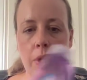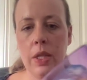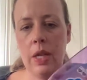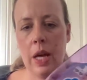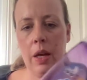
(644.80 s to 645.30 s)

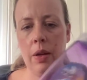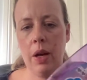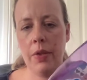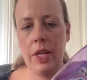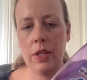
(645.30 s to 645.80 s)
yeah, I
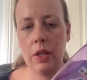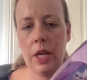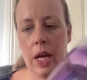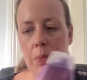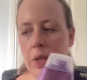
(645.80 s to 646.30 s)
think it's
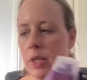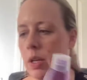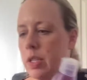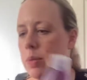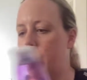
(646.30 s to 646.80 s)
okay, but in kind
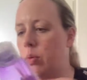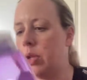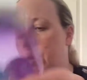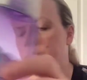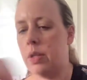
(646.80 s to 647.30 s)
of small
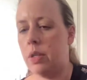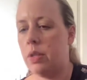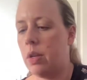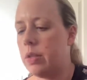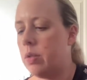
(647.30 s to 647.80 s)
doses. You
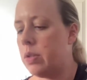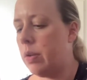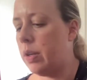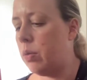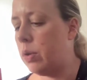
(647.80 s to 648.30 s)
know, it's not
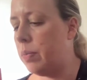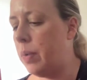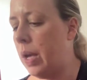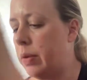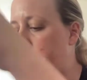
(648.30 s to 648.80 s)
something I
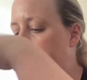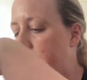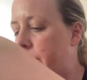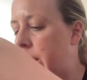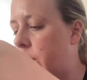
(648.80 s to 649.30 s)
want to use
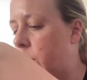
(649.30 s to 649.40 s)
heavily all the